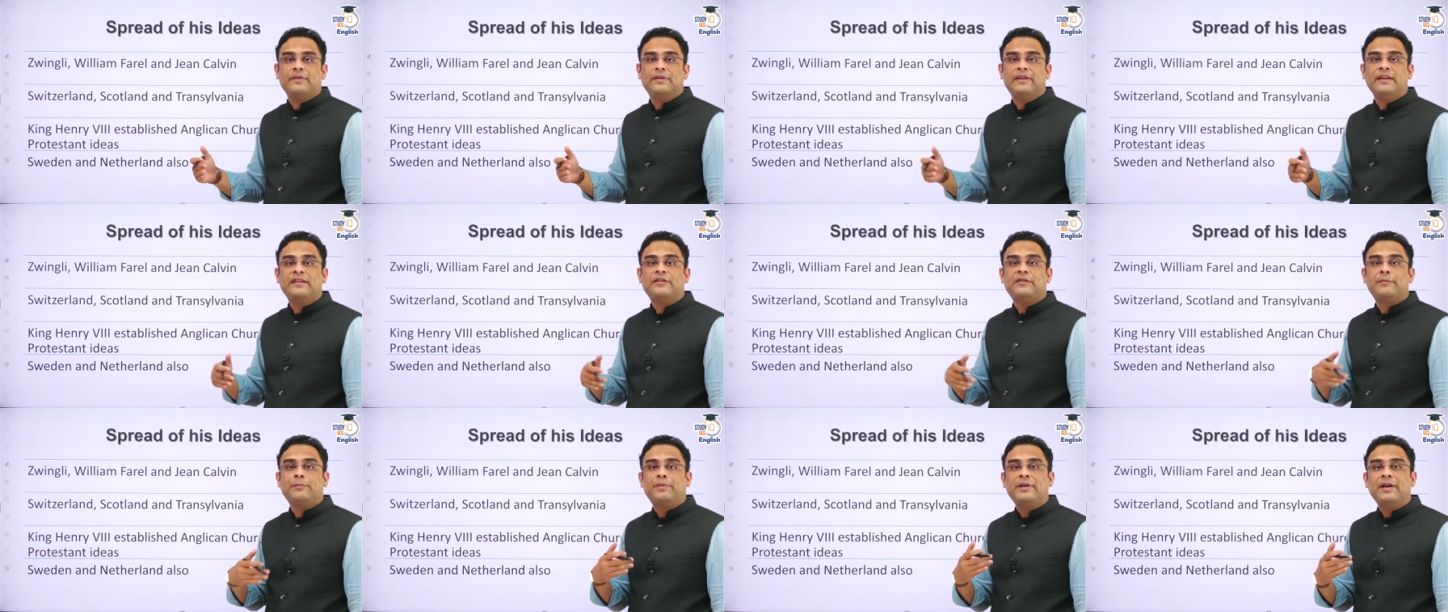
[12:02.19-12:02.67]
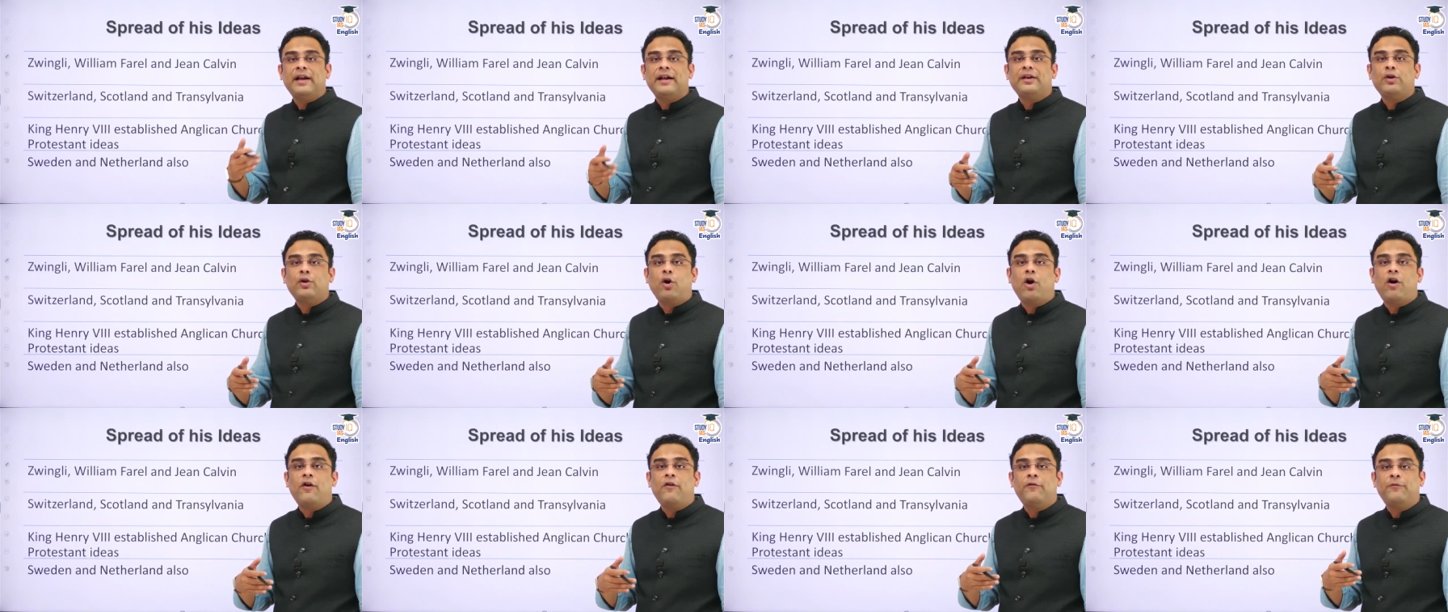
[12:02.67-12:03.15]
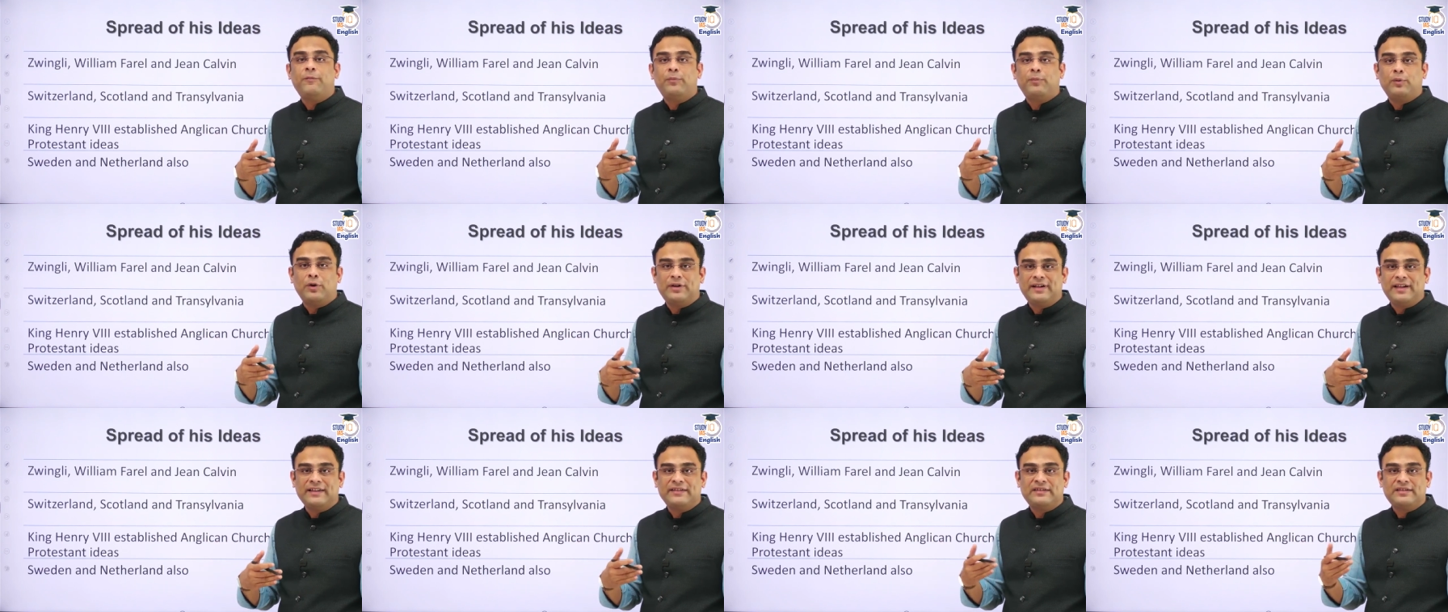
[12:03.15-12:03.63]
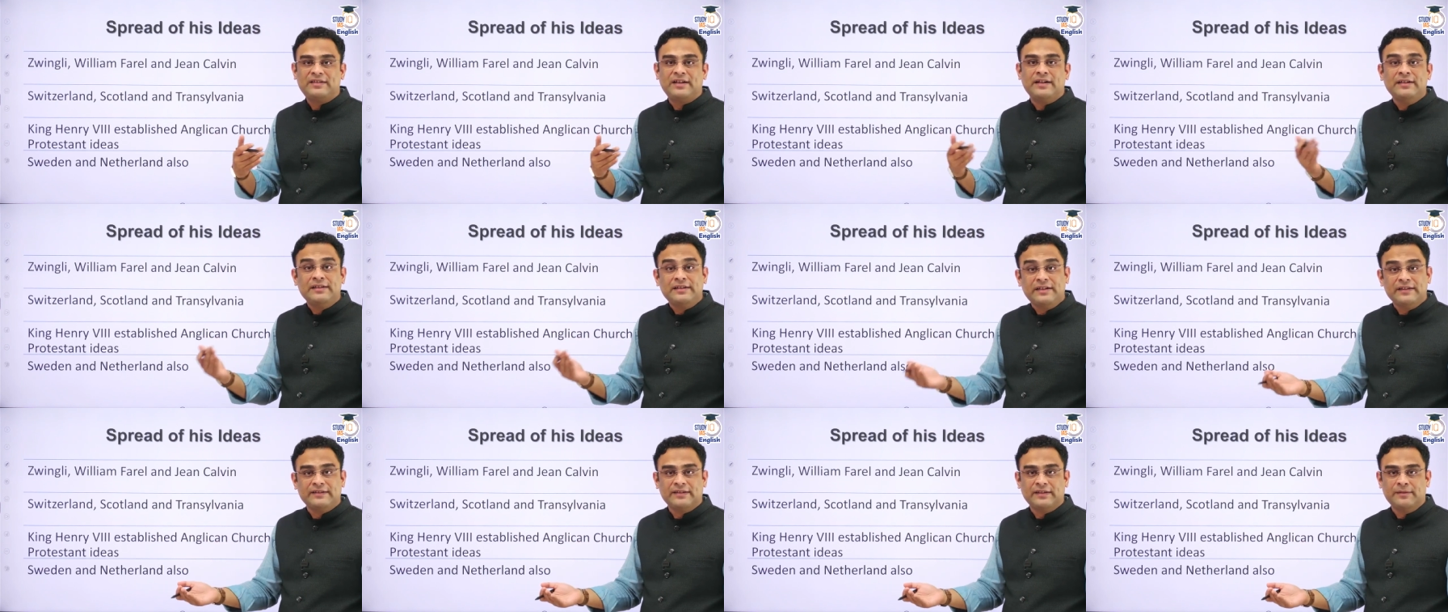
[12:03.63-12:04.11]
the spread of
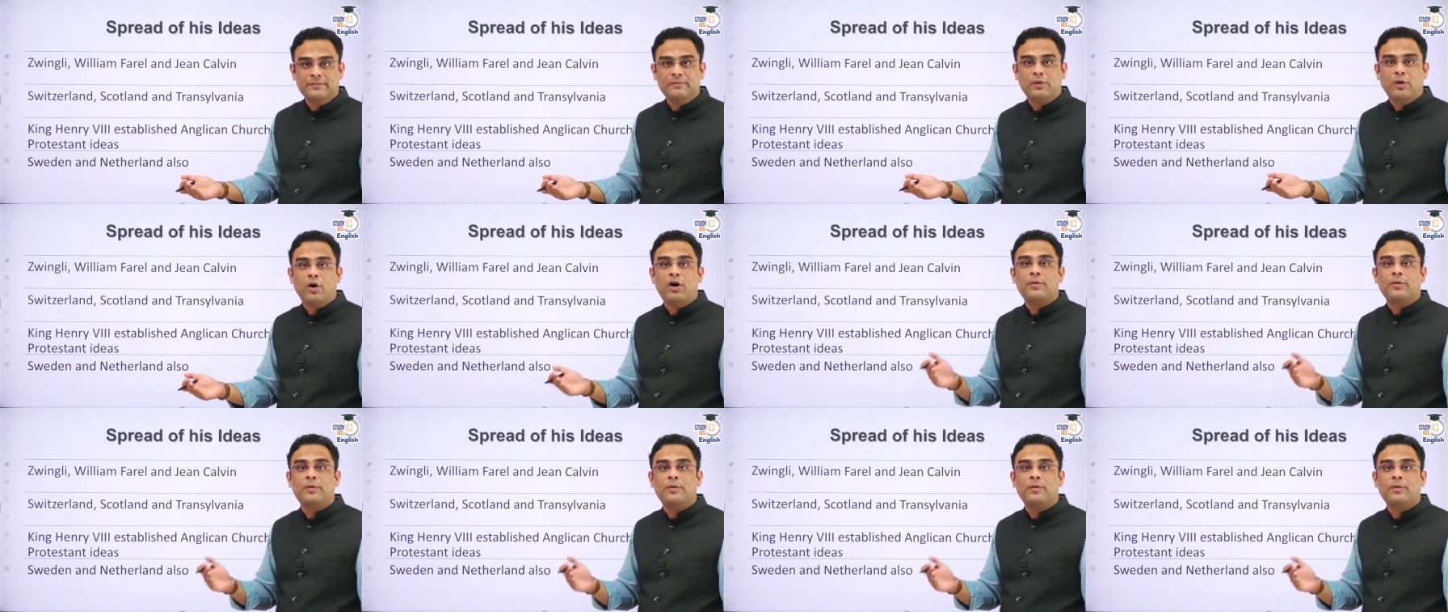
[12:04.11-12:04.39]
Protestantism